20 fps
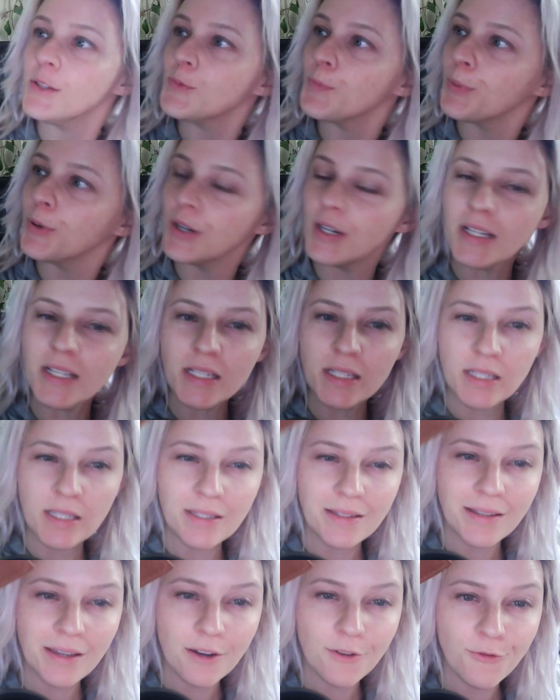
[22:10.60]
pretty
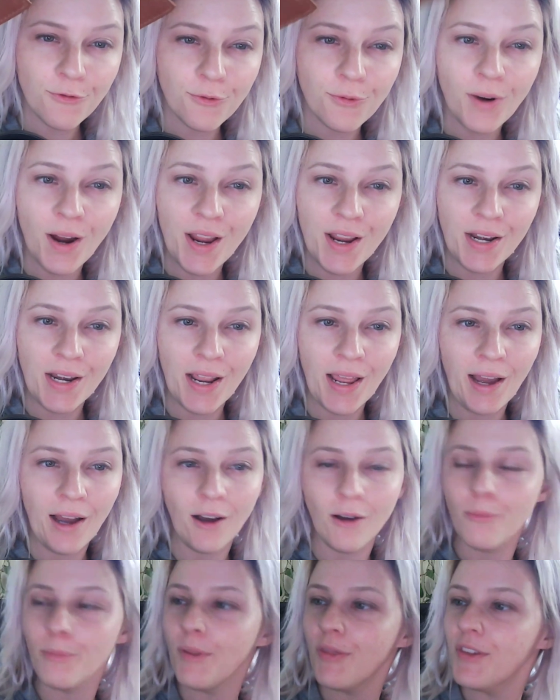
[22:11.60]
stiff right
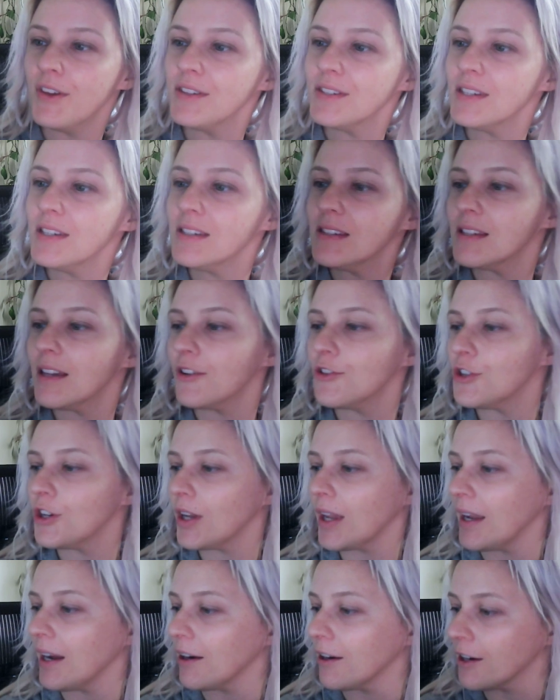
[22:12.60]
now, but this is such a
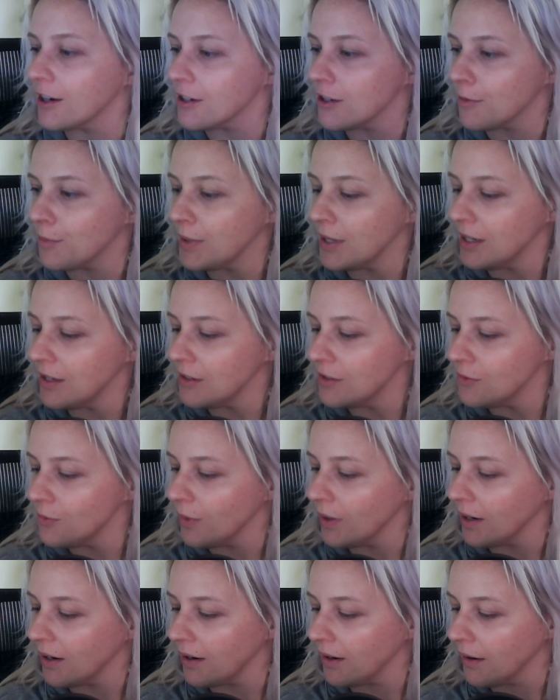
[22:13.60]
character piece
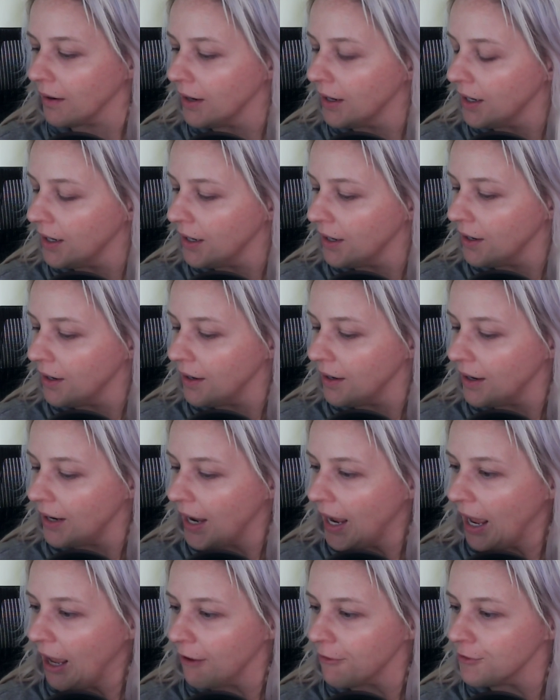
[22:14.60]
where
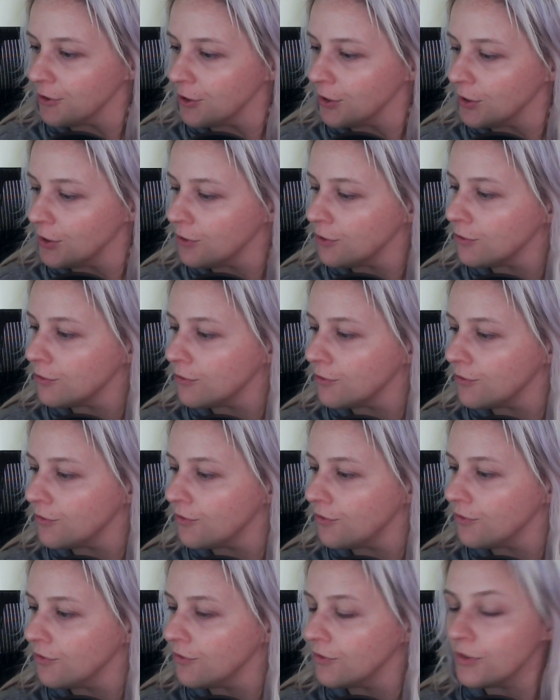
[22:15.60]
after
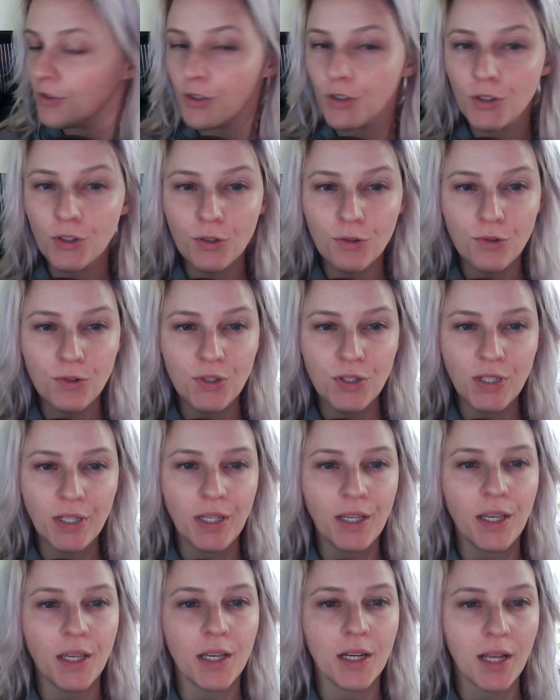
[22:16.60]
you've used
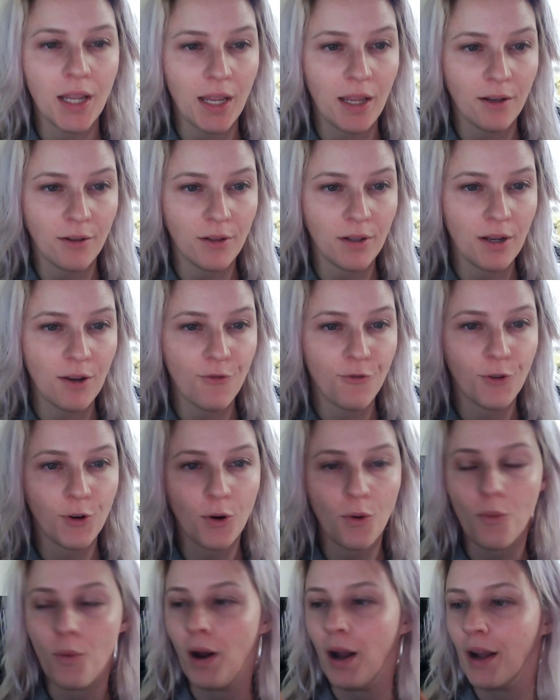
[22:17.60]
it and handled it for
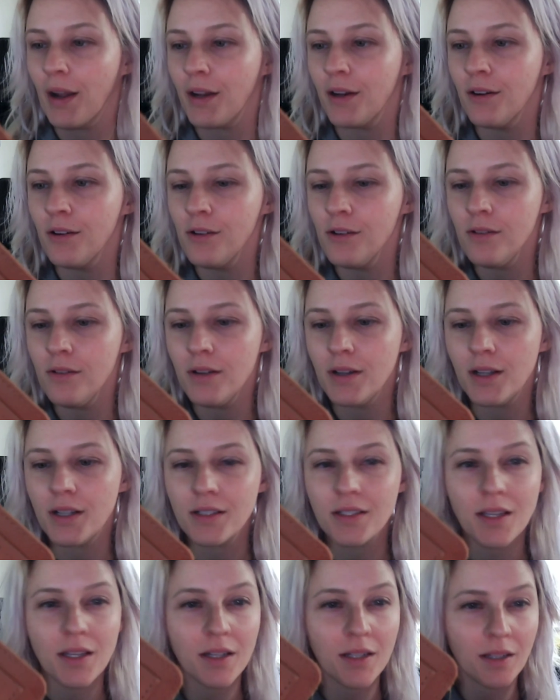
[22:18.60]
a while,
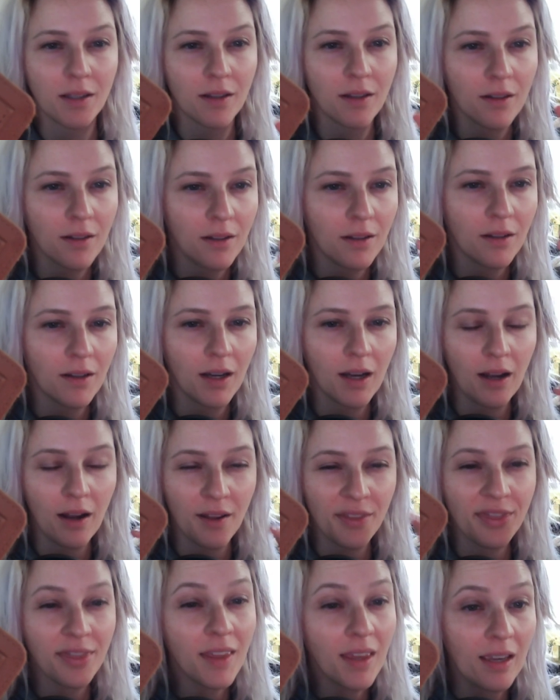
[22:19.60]
it's gonna, I
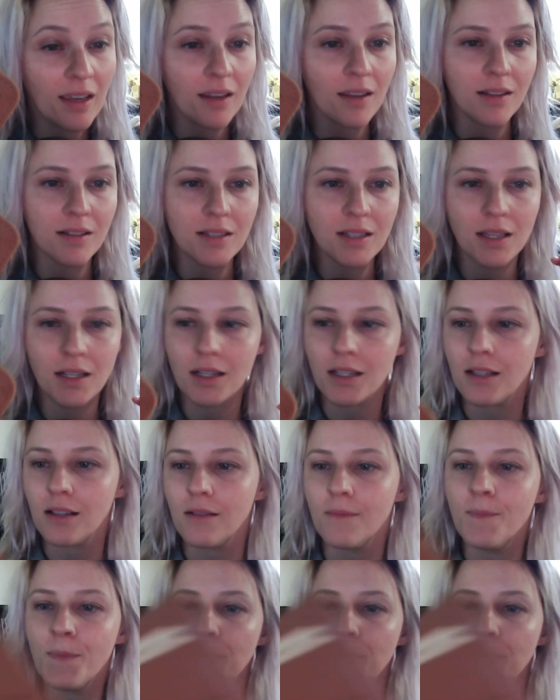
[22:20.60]
think it's gonna